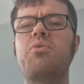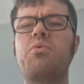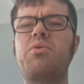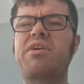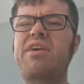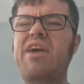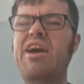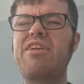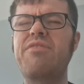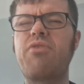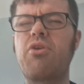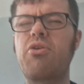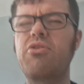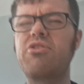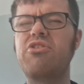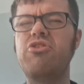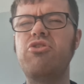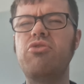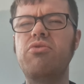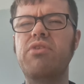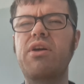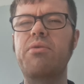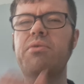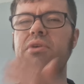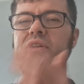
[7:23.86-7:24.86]
We kind of already
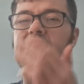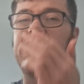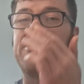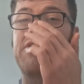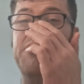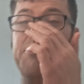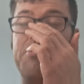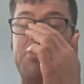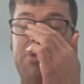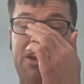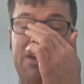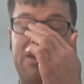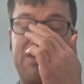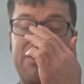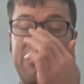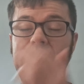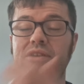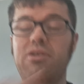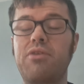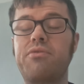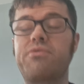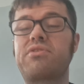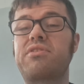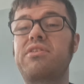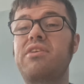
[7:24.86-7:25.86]
knew that, really, didn't we? Really,
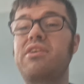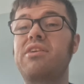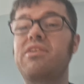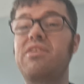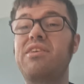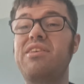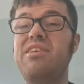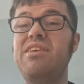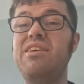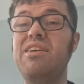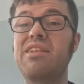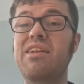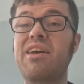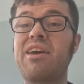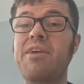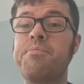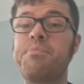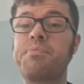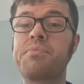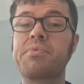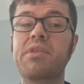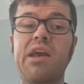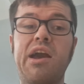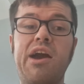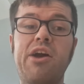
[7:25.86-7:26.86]
obviously, Healy.
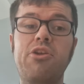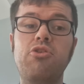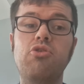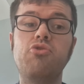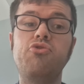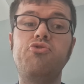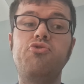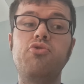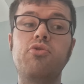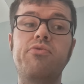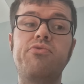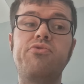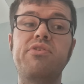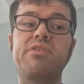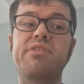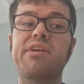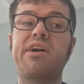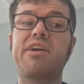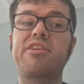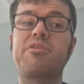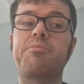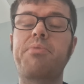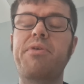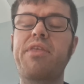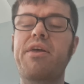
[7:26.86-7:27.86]
I know Duff does
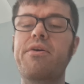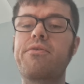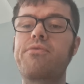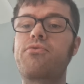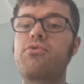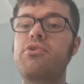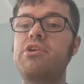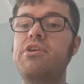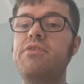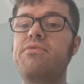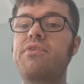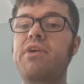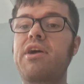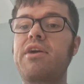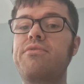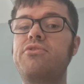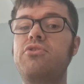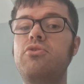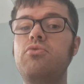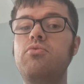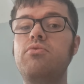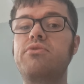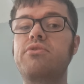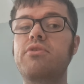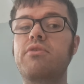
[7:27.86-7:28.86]
like to play that
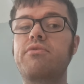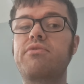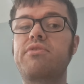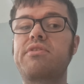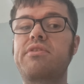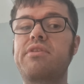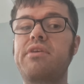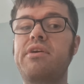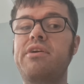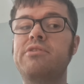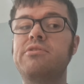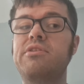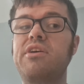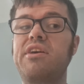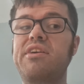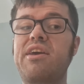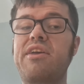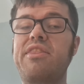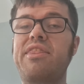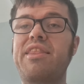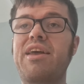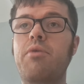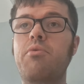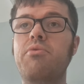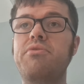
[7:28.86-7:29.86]
3-5-2. So obviously,
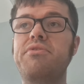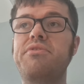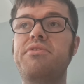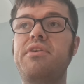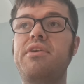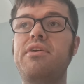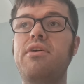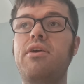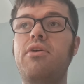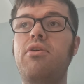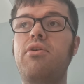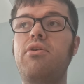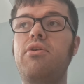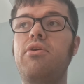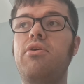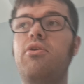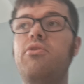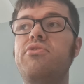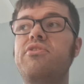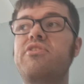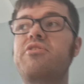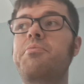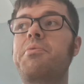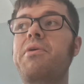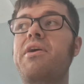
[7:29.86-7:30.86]
again, that was
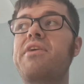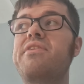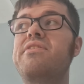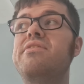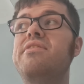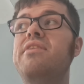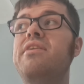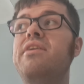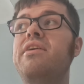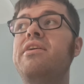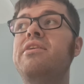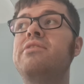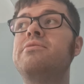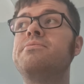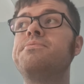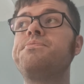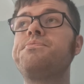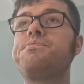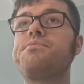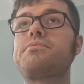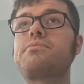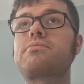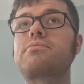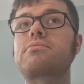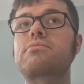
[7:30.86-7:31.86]
on display today.
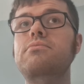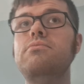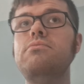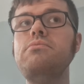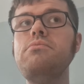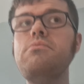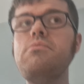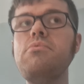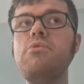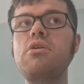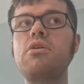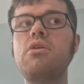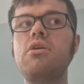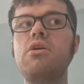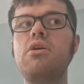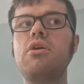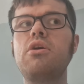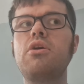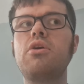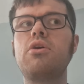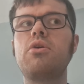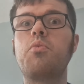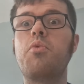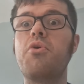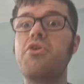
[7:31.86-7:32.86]

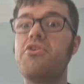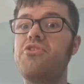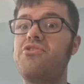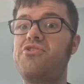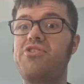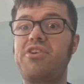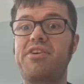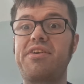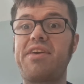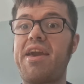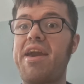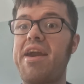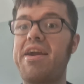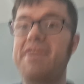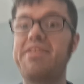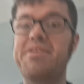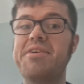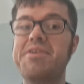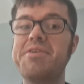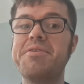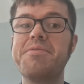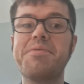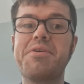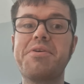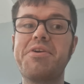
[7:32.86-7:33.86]
Which again,
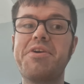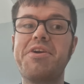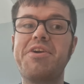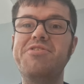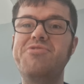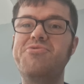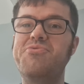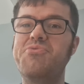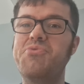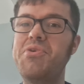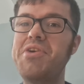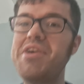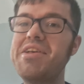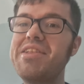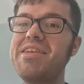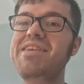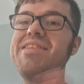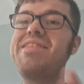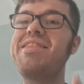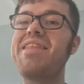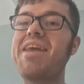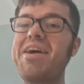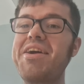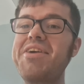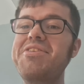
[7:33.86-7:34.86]
it's
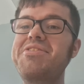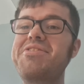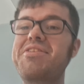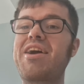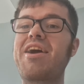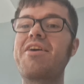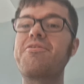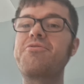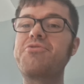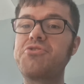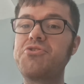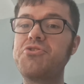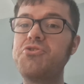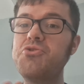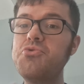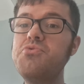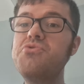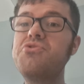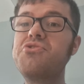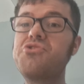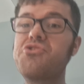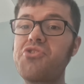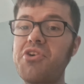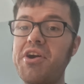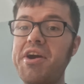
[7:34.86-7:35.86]
really nice to have two
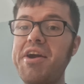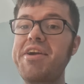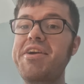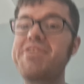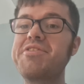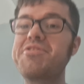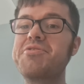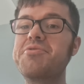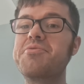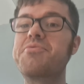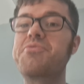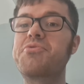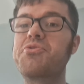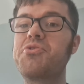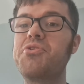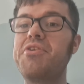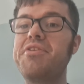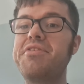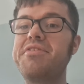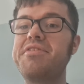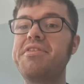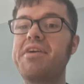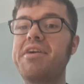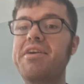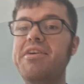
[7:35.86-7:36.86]
strikers up front,
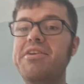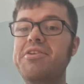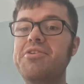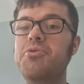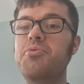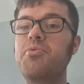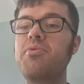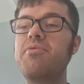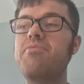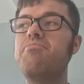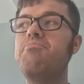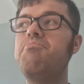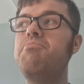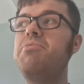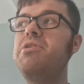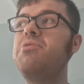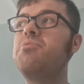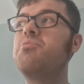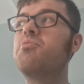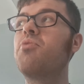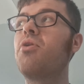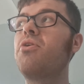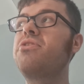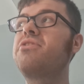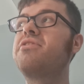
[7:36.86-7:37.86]
isn't it? We've
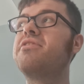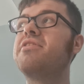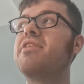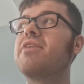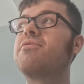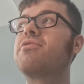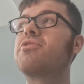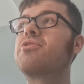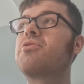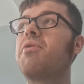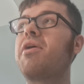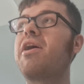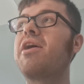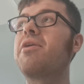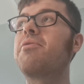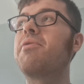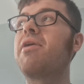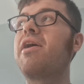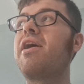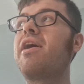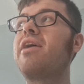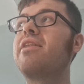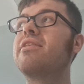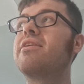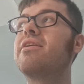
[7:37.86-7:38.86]
been wanting that for quite a
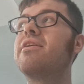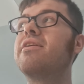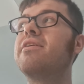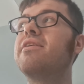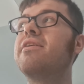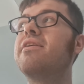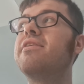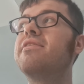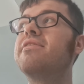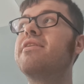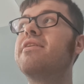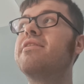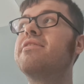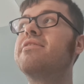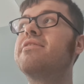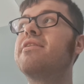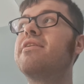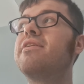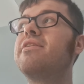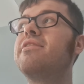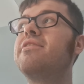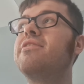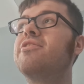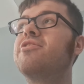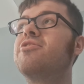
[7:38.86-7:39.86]
while.
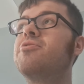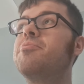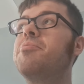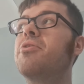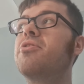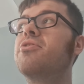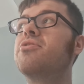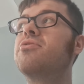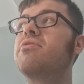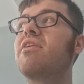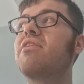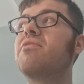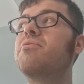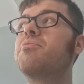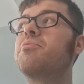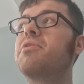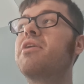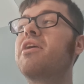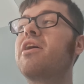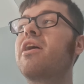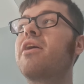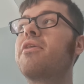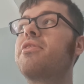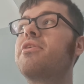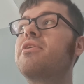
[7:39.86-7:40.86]
To be honest with you, haven't
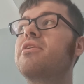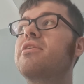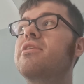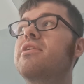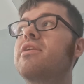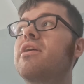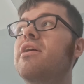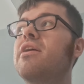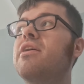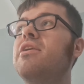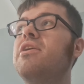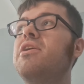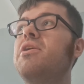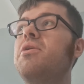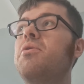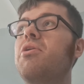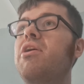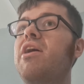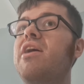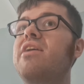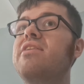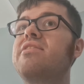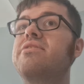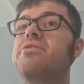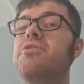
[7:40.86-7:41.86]
we? I think.
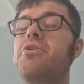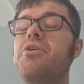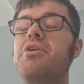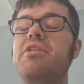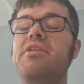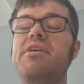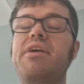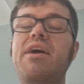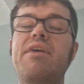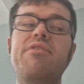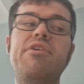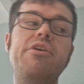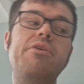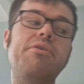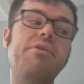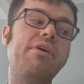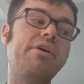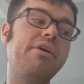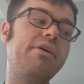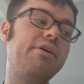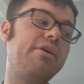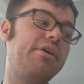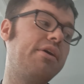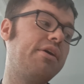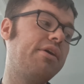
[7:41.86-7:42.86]
Well, I certainly have,
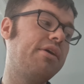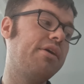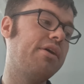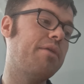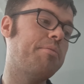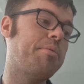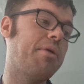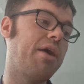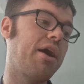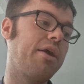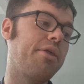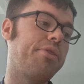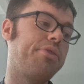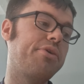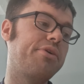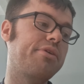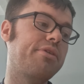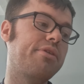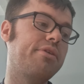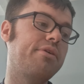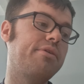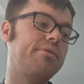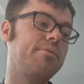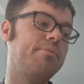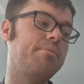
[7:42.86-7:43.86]
anyway. But I
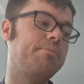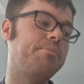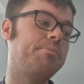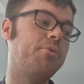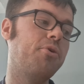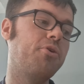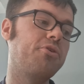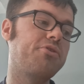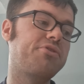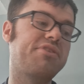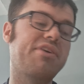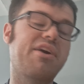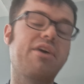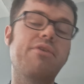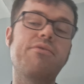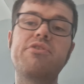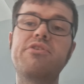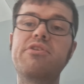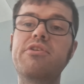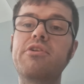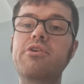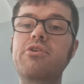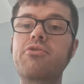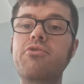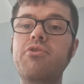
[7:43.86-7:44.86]
think most town
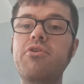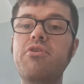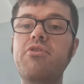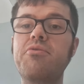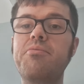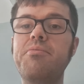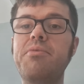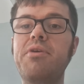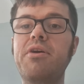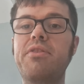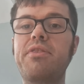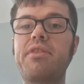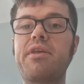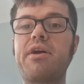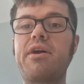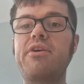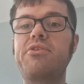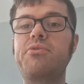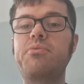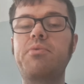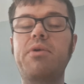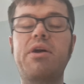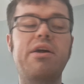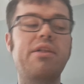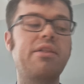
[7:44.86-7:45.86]
fans will agree with me on that
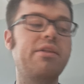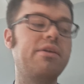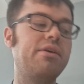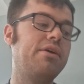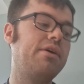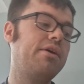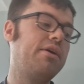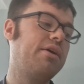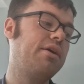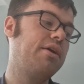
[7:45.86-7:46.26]
as well.